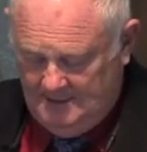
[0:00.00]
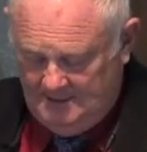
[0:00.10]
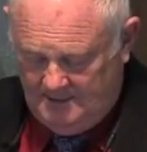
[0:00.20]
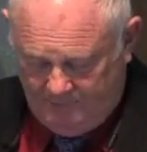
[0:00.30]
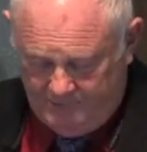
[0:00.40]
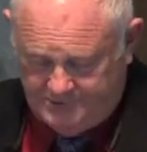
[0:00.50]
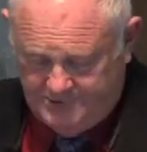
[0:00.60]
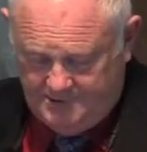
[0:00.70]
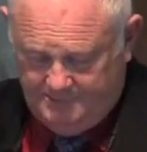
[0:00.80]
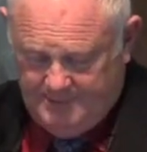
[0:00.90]
A
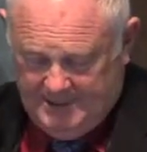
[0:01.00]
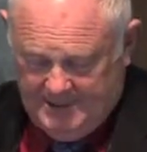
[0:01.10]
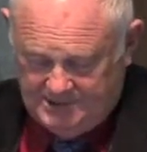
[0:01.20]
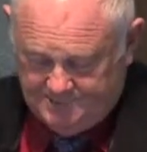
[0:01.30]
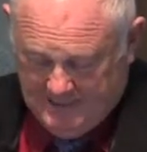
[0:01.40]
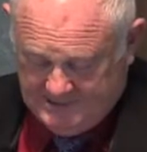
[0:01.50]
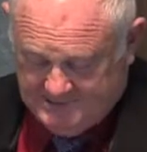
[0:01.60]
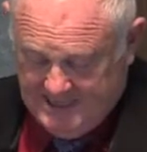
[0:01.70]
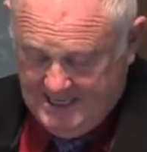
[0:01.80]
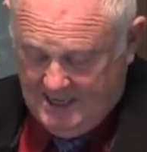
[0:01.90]
Christian begins by
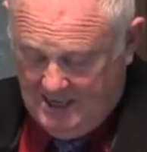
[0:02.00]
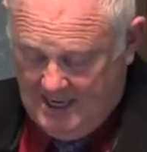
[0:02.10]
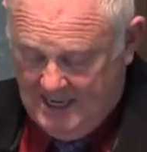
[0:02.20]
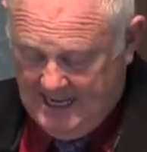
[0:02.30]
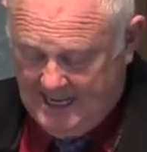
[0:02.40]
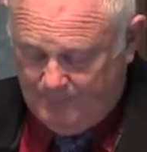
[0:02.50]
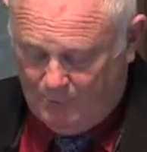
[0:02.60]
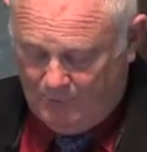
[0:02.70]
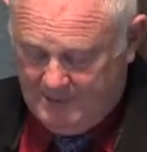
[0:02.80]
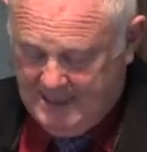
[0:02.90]
saying, I am
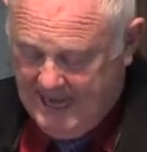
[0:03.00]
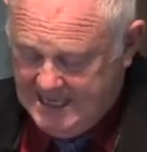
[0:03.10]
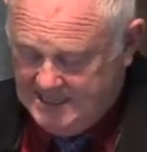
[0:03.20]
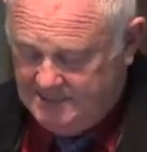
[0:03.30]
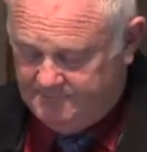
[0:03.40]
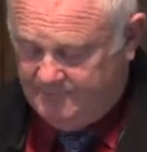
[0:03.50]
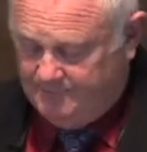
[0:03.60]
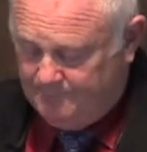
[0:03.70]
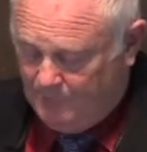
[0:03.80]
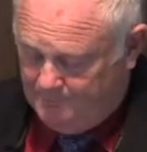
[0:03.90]
created for the
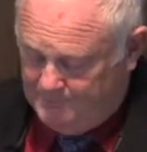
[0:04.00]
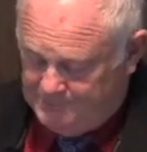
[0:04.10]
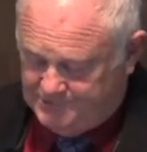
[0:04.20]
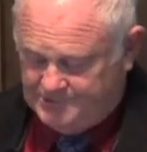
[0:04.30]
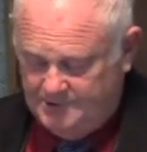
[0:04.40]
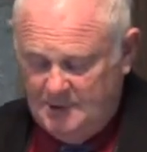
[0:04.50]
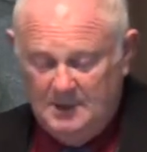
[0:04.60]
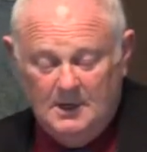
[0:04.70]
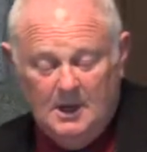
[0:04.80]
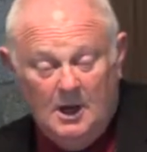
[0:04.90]
purpose
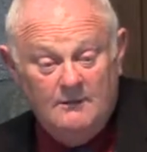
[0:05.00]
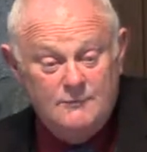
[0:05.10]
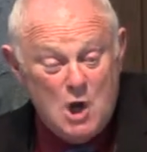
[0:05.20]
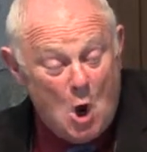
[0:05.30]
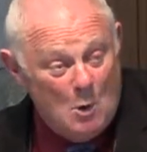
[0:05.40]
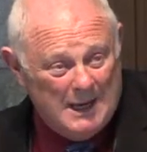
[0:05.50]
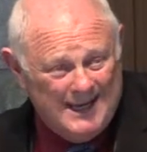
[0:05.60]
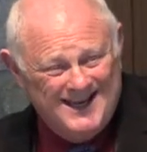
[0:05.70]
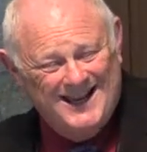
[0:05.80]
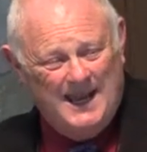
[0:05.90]
of
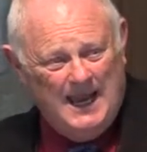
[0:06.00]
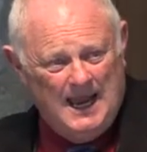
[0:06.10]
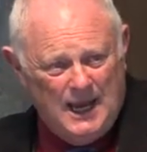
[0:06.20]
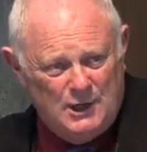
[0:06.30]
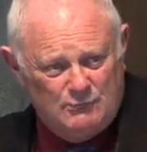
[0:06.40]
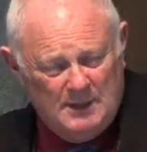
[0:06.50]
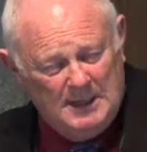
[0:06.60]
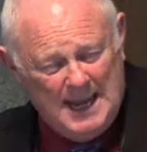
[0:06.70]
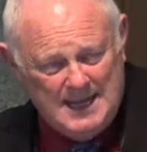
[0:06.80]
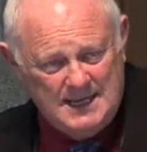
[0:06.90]
knowing and
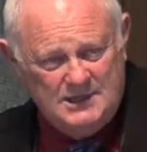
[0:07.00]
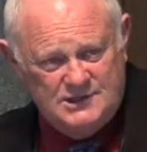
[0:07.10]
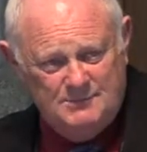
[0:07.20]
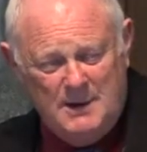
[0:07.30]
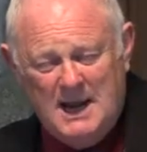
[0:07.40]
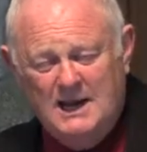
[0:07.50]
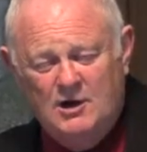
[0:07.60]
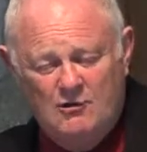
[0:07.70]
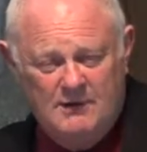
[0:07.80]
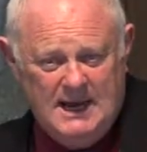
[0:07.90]
relating to my
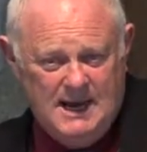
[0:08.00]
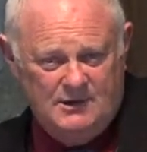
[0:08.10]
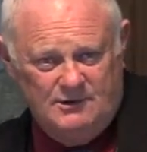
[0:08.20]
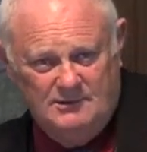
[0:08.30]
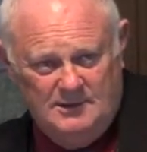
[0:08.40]
Creator.